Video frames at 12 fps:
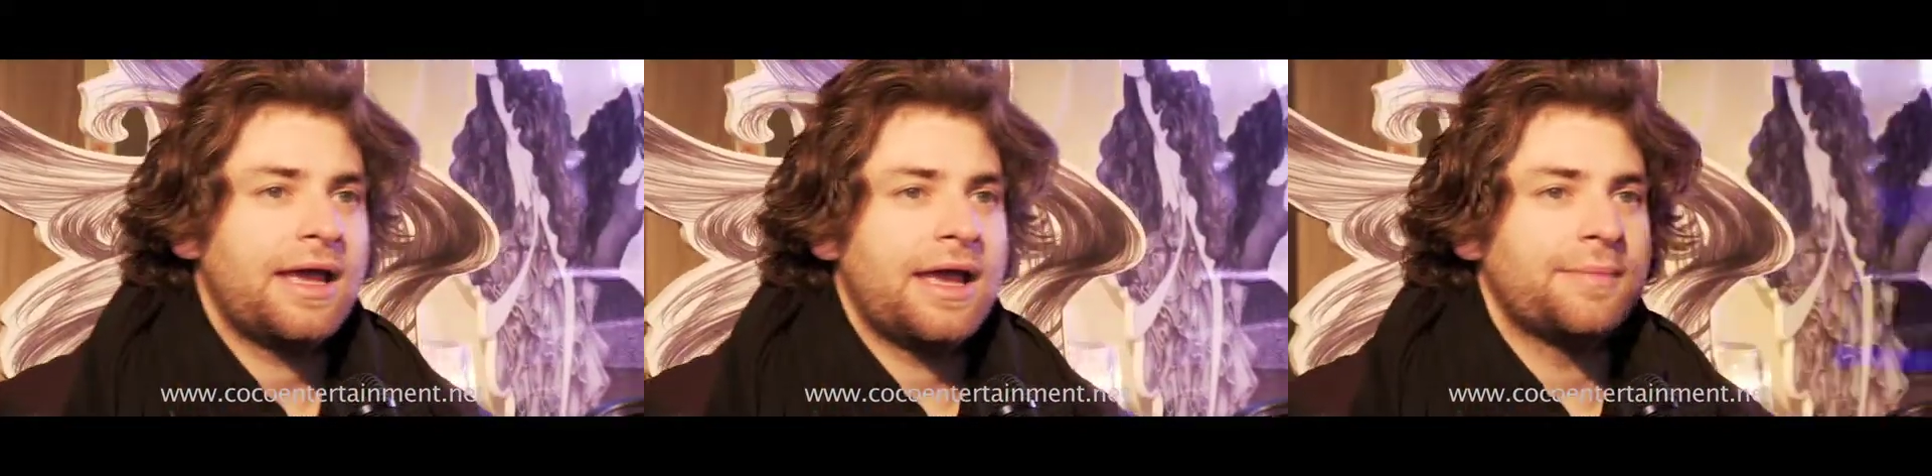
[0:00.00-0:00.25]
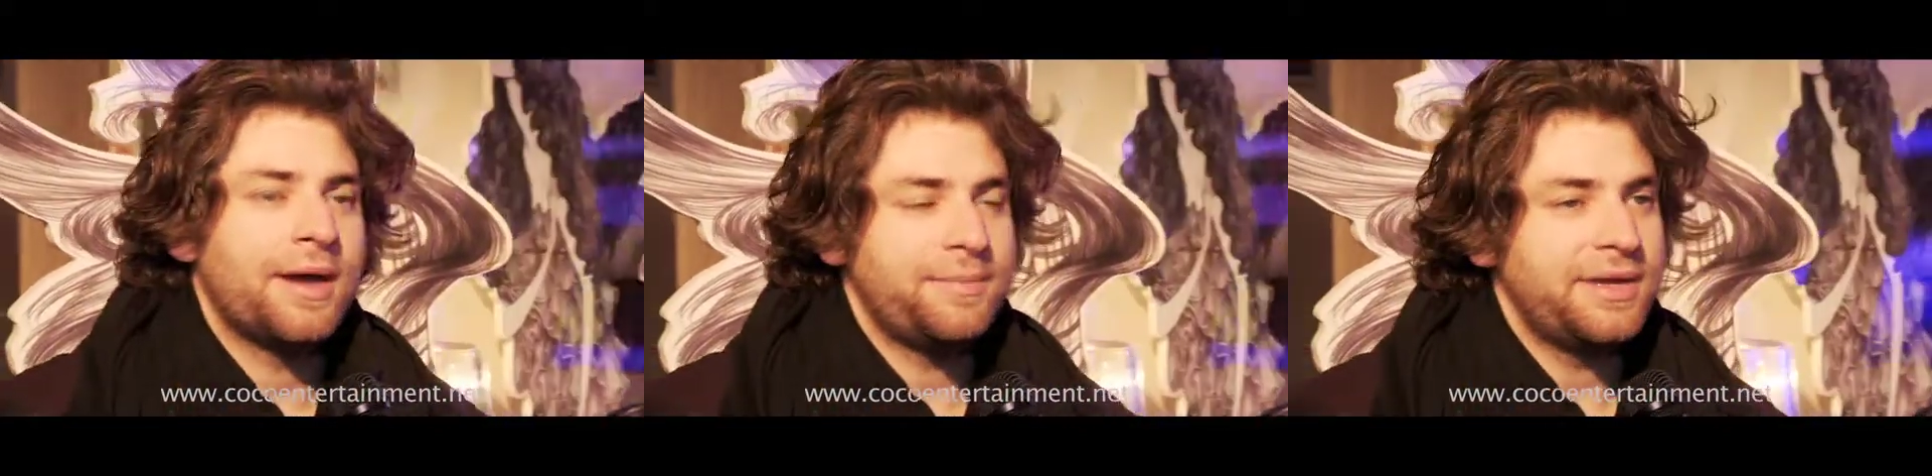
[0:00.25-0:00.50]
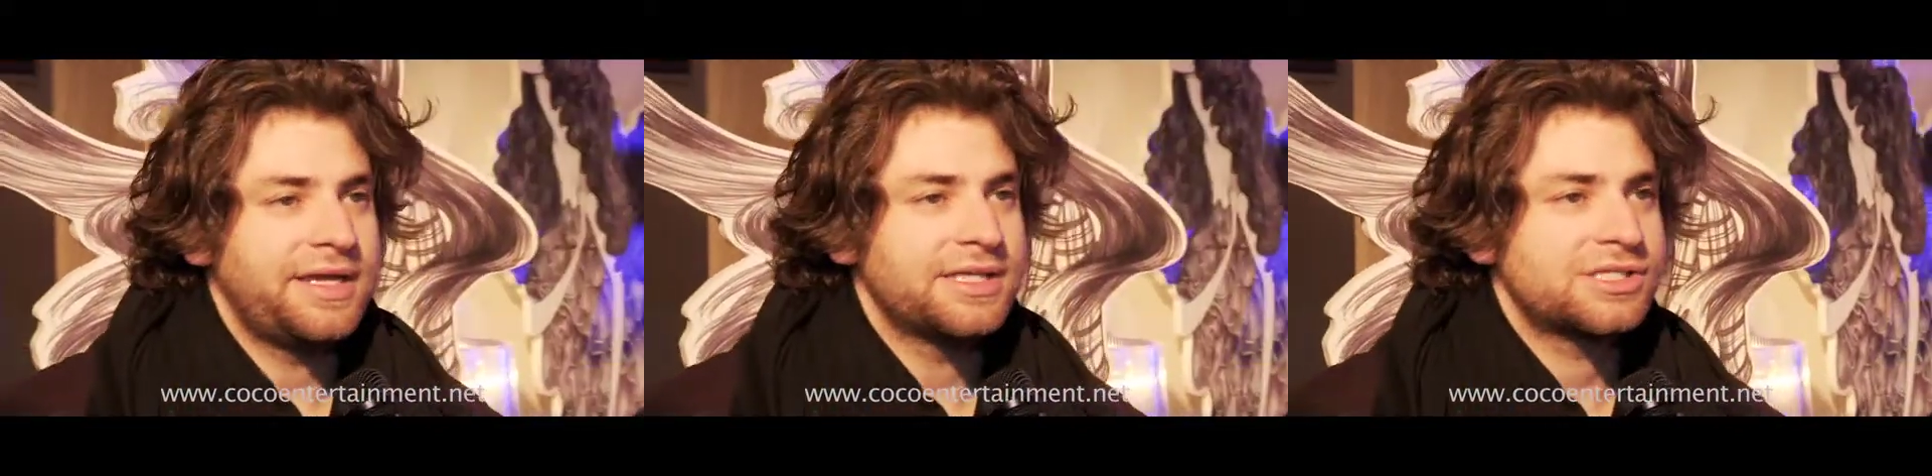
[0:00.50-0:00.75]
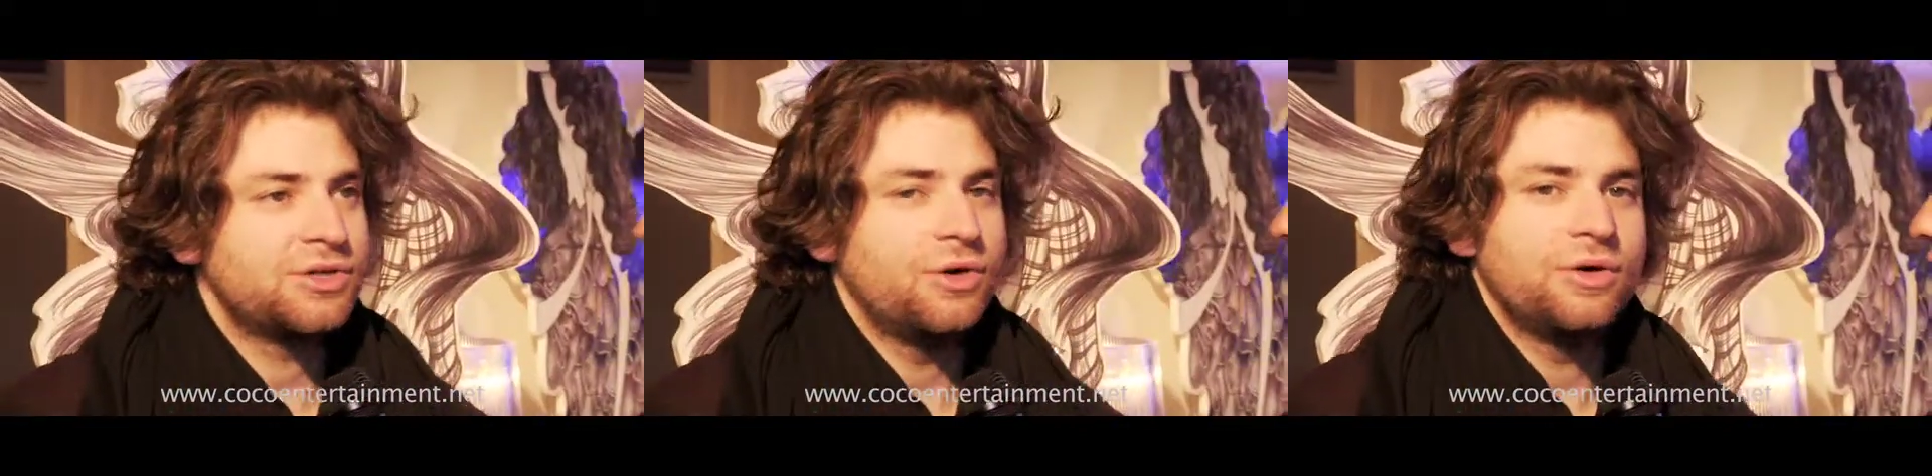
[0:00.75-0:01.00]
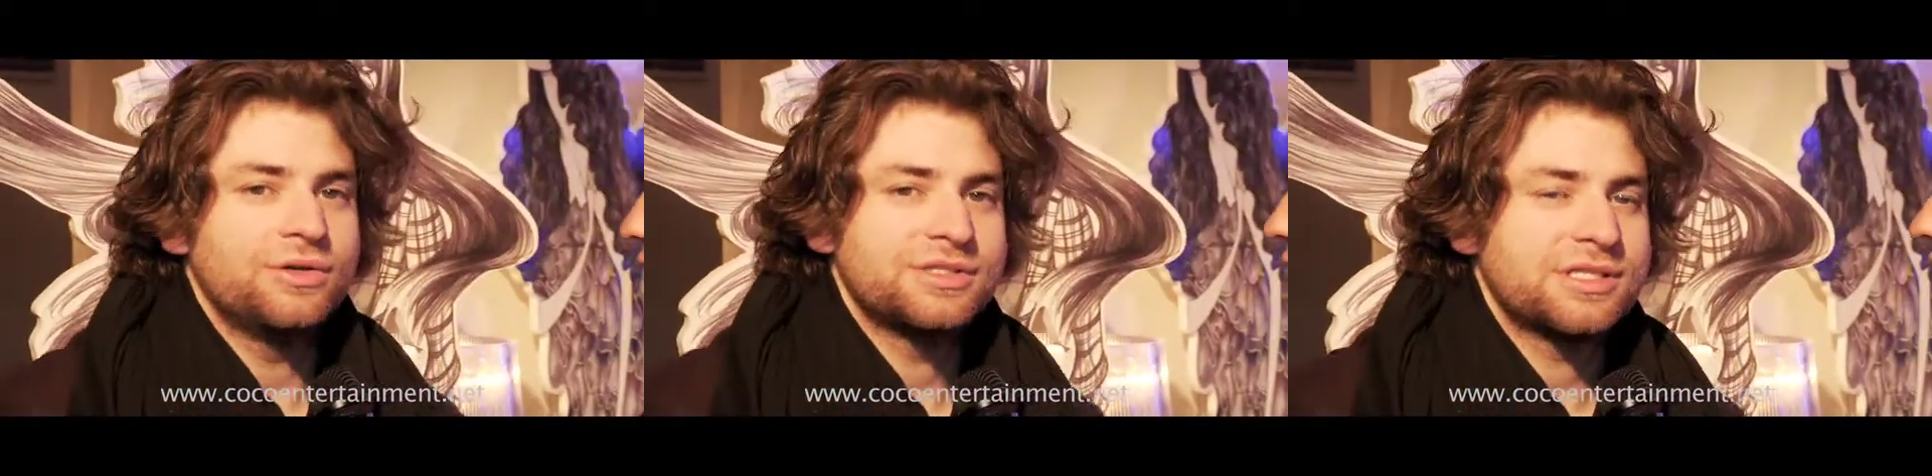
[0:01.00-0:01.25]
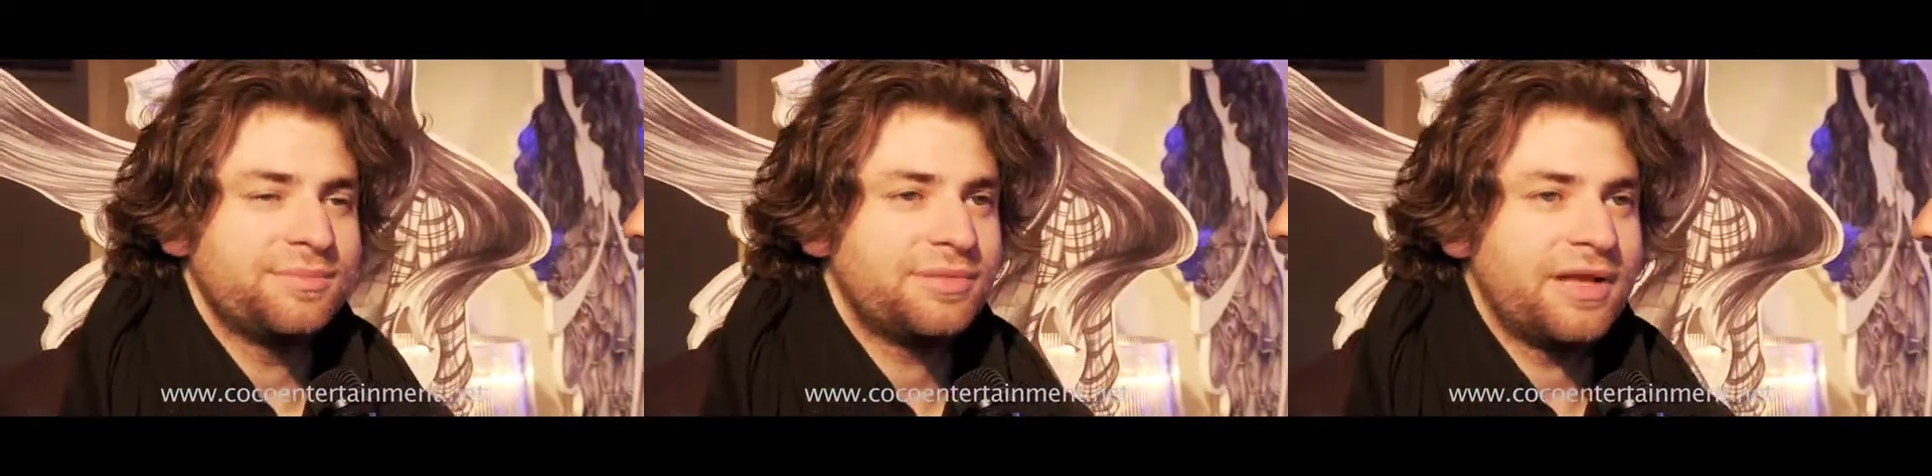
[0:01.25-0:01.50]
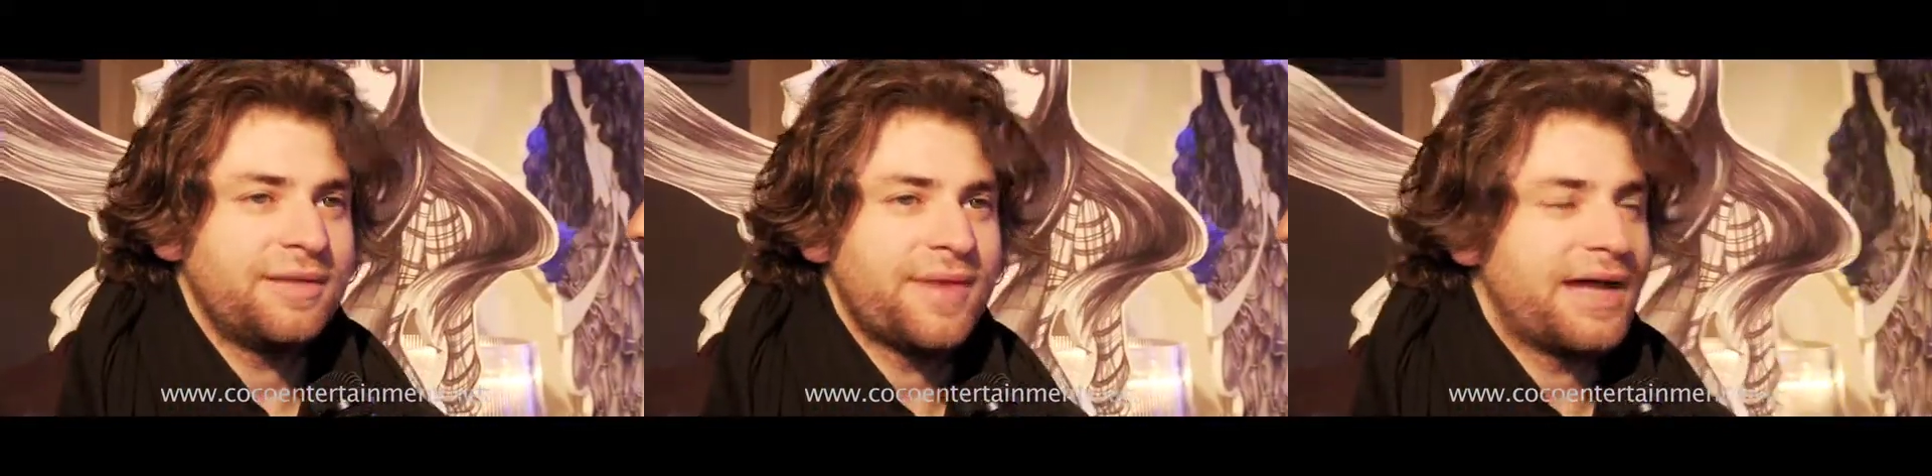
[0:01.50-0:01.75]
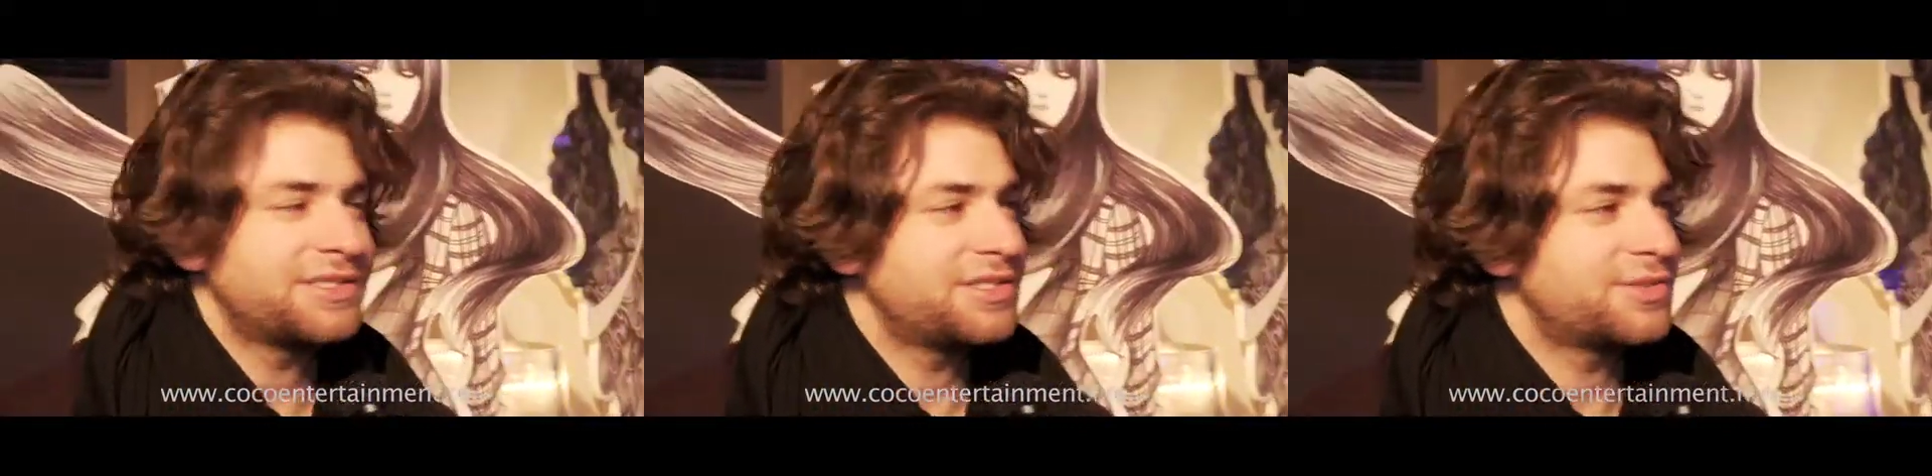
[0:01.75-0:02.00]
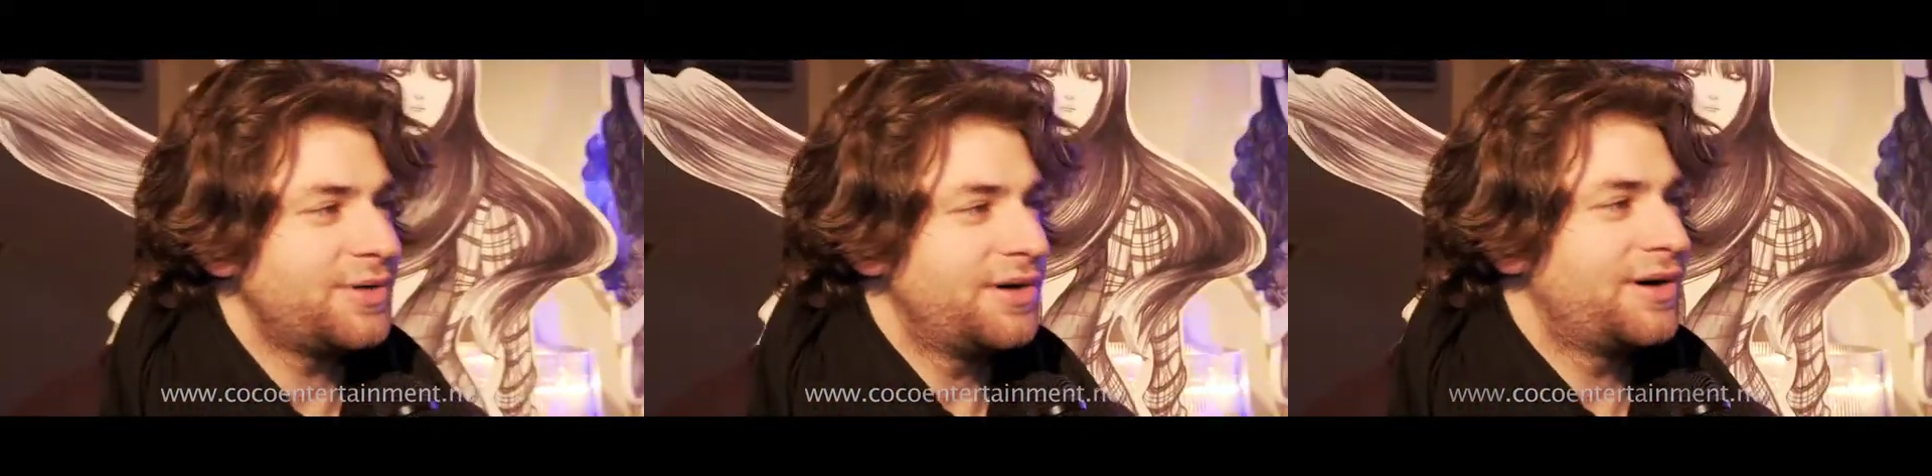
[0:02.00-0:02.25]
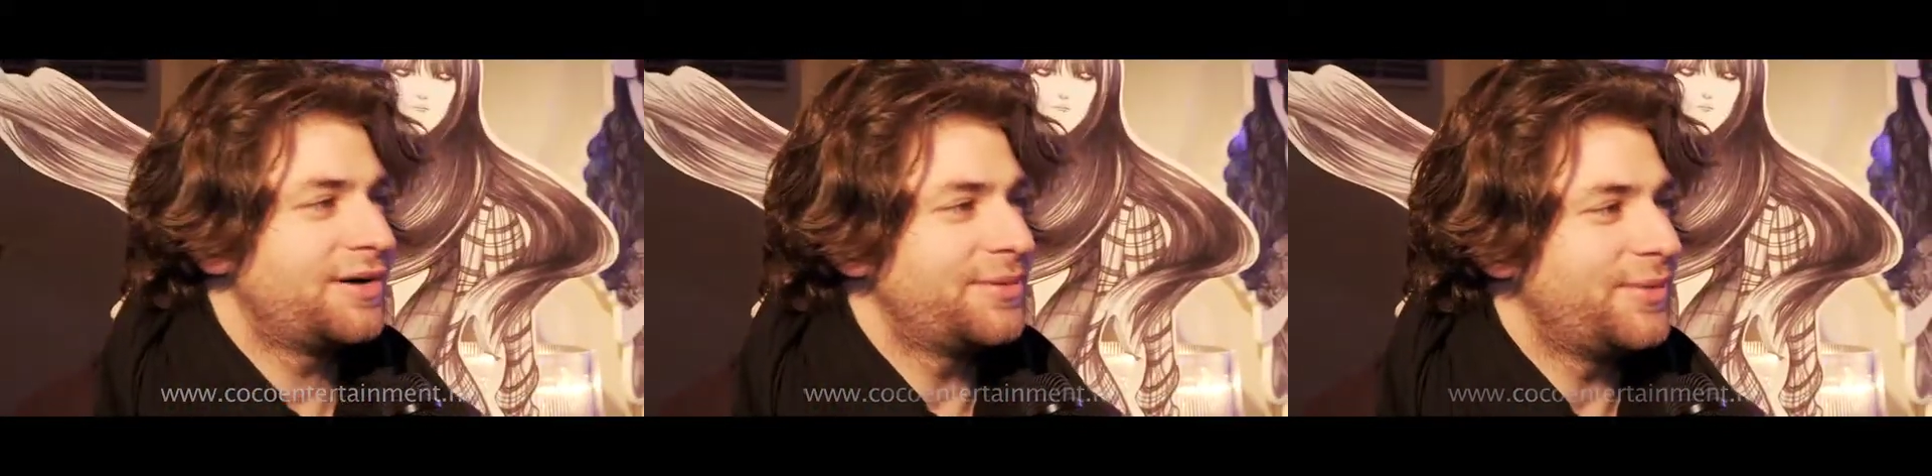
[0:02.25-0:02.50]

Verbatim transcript: and my biggest goal is to play Madison Square Garden